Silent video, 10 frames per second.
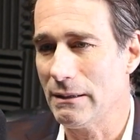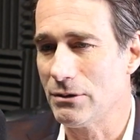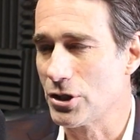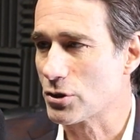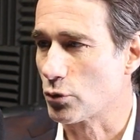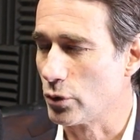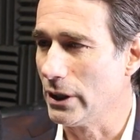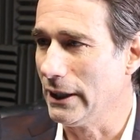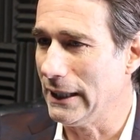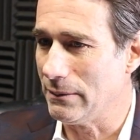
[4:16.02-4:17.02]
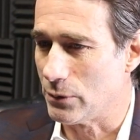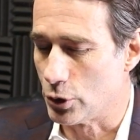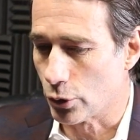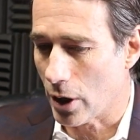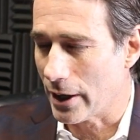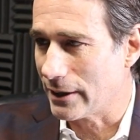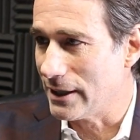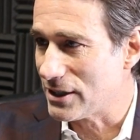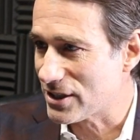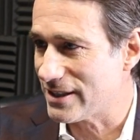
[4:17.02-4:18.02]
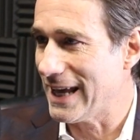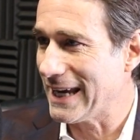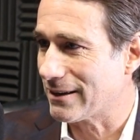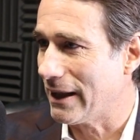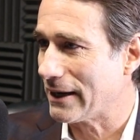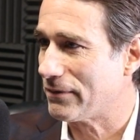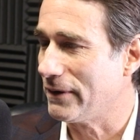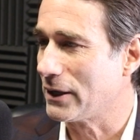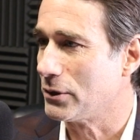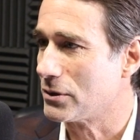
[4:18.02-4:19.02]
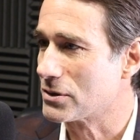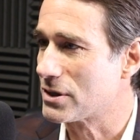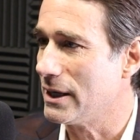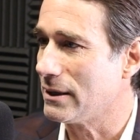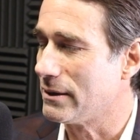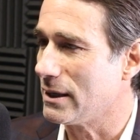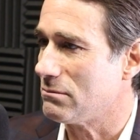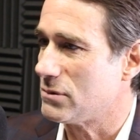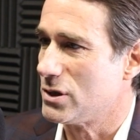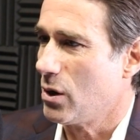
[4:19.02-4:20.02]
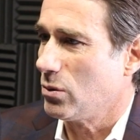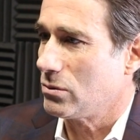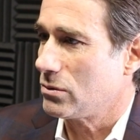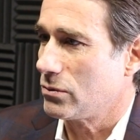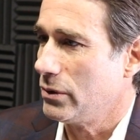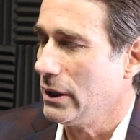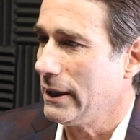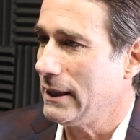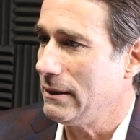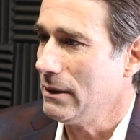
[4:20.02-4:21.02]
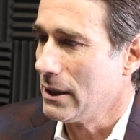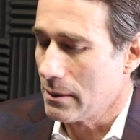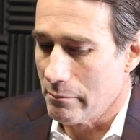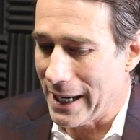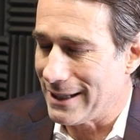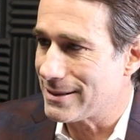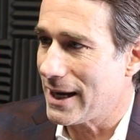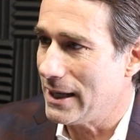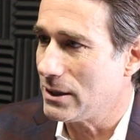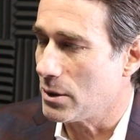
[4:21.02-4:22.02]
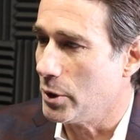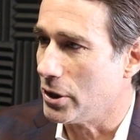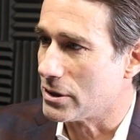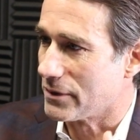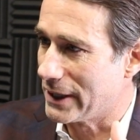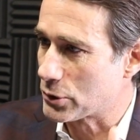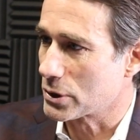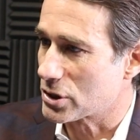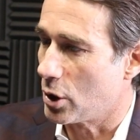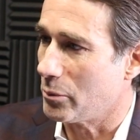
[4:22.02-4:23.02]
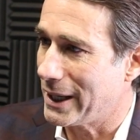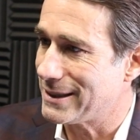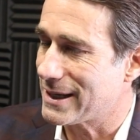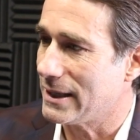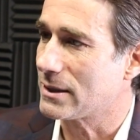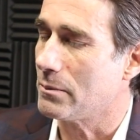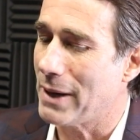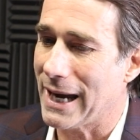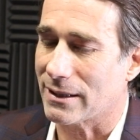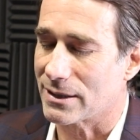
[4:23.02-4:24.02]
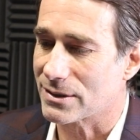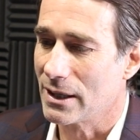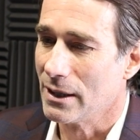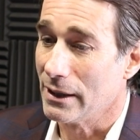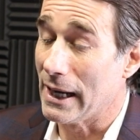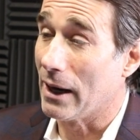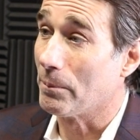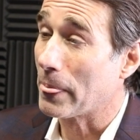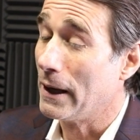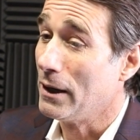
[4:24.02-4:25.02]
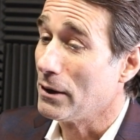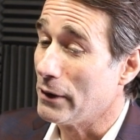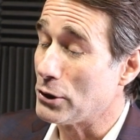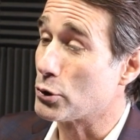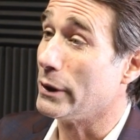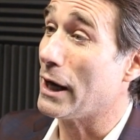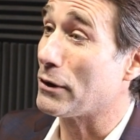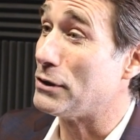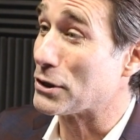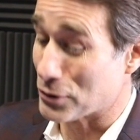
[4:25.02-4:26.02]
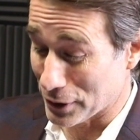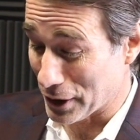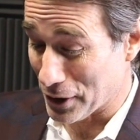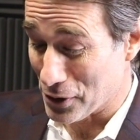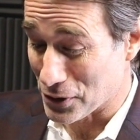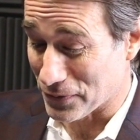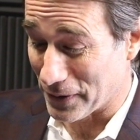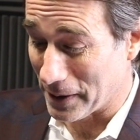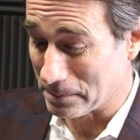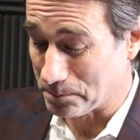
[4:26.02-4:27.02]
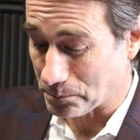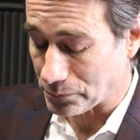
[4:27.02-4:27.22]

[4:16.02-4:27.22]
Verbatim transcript: just really drawing these snake-like figures that that don't really maintain communities of interest, don't maintain compactness. Now, they drew another district that goes from